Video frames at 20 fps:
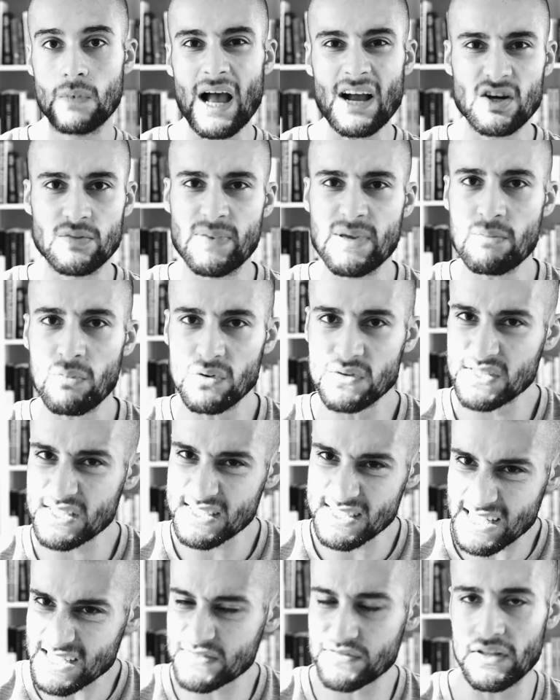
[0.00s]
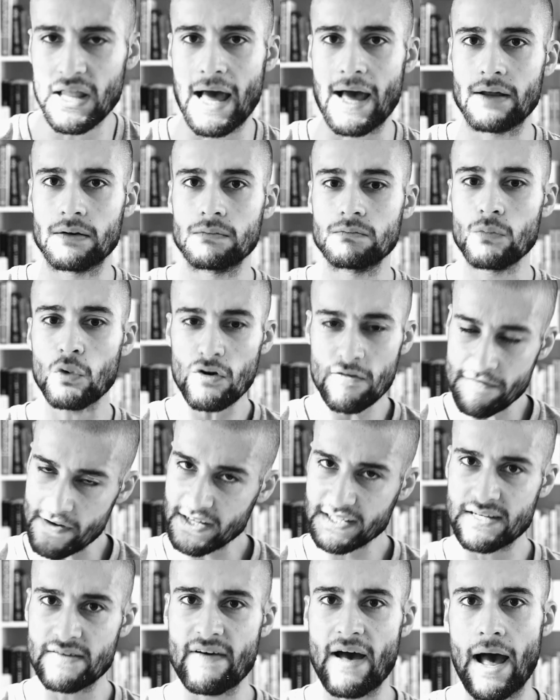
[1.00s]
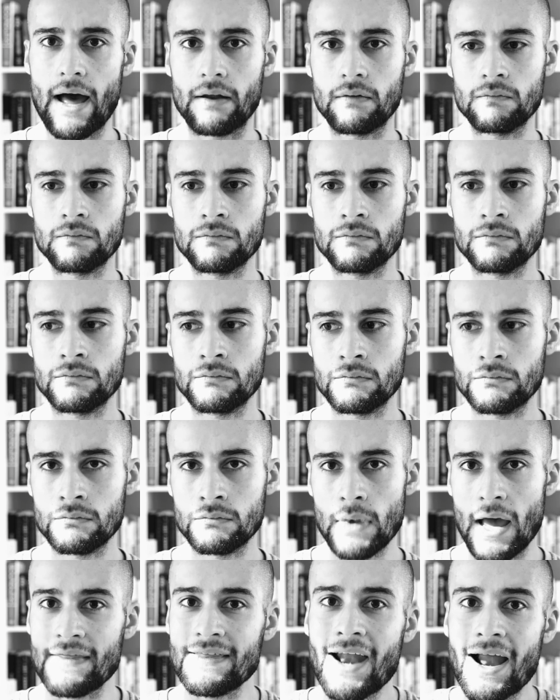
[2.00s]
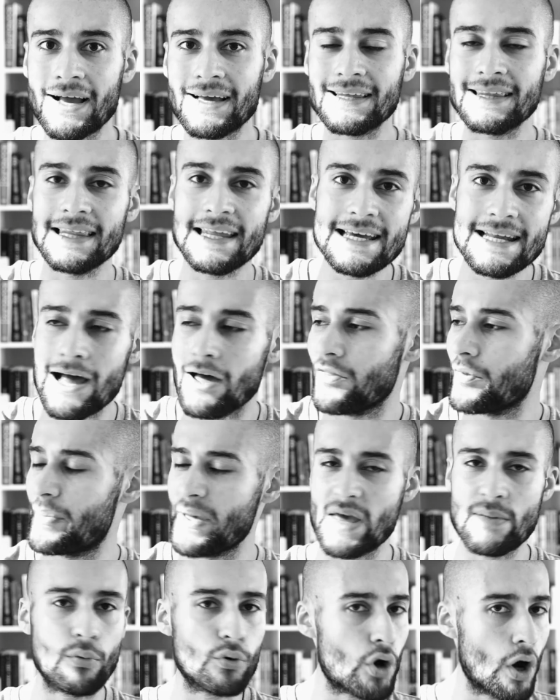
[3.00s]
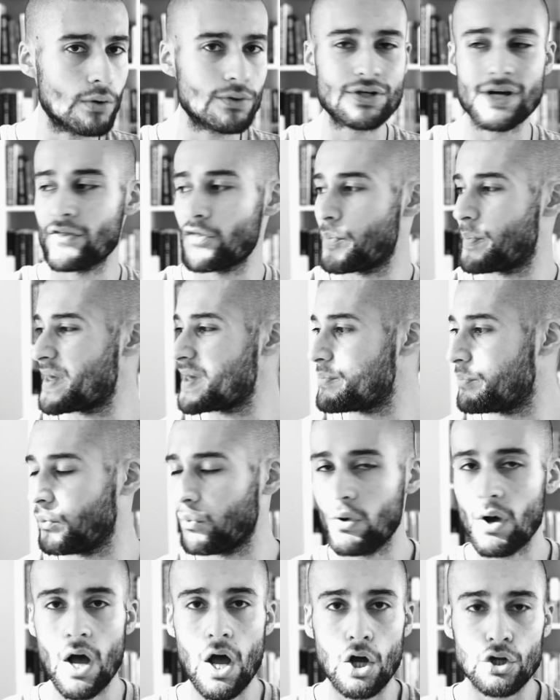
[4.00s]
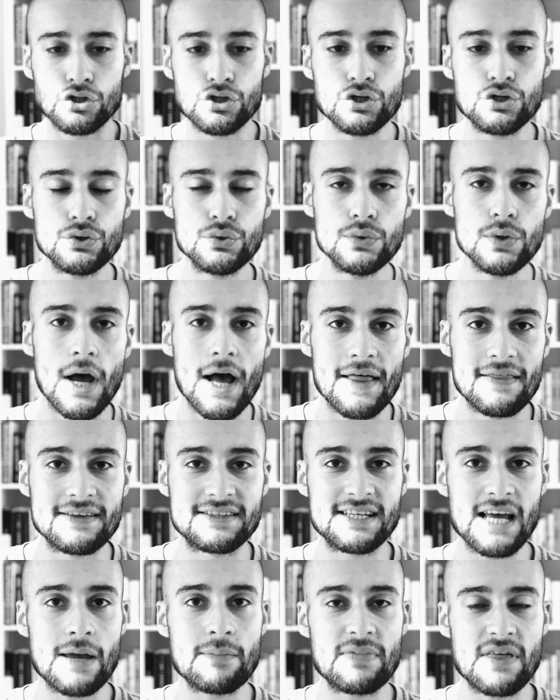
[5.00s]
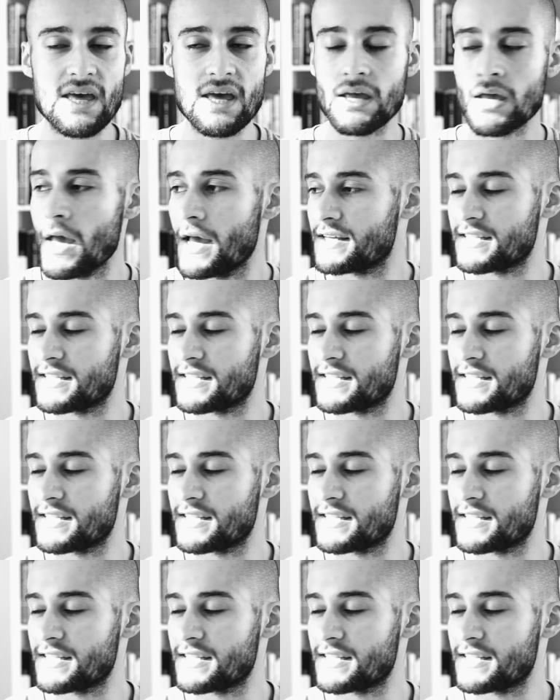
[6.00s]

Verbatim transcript: I could be more successful at, more effective at. And then I could lead other people, coach other people to do the same thing,